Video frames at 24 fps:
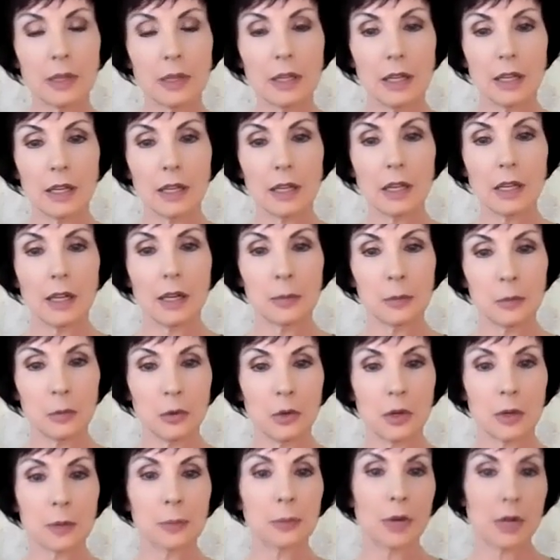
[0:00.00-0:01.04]
in a
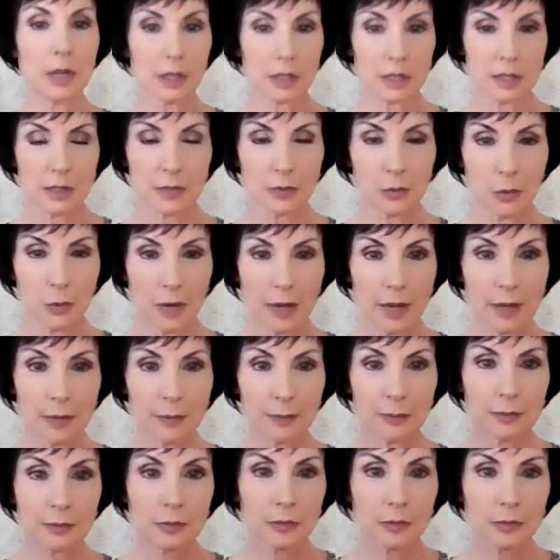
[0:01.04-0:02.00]
more productive way.